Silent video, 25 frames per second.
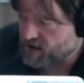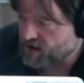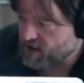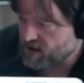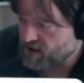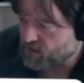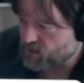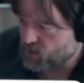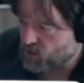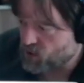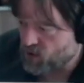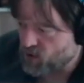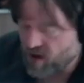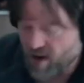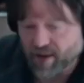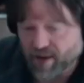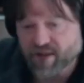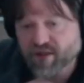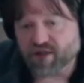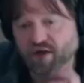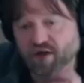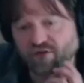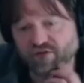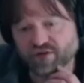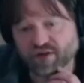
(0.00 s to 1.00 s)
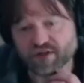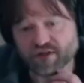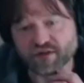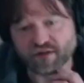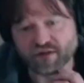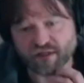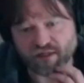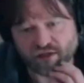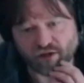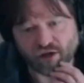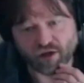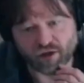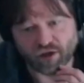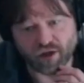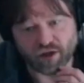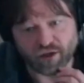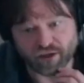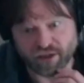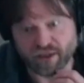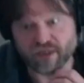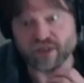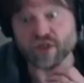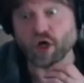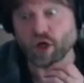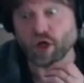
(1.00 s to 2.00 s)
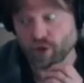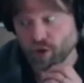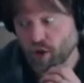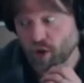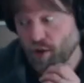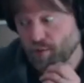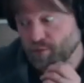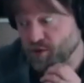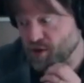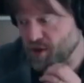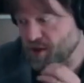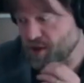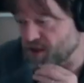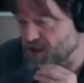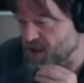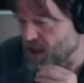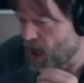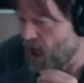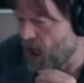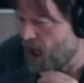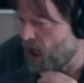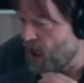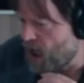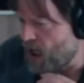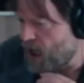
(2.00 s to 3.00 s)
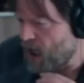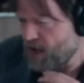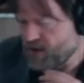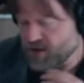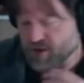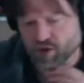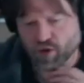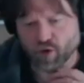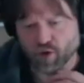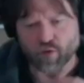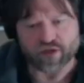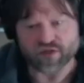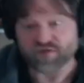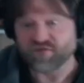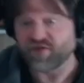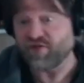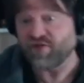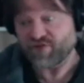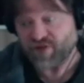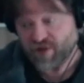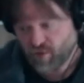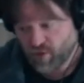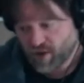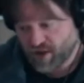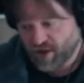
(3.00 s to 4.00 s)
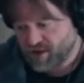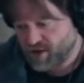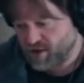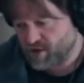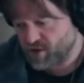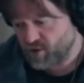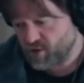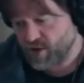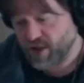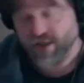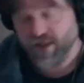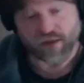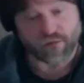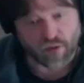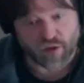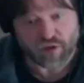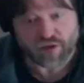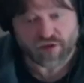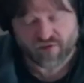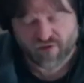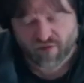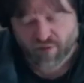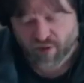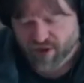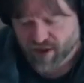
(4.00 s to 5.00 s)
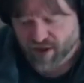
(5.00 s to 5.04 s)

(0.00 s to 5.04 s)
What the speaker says: that programming stuff is long on, it's other options. There's always 50 ways to do it, and most of them are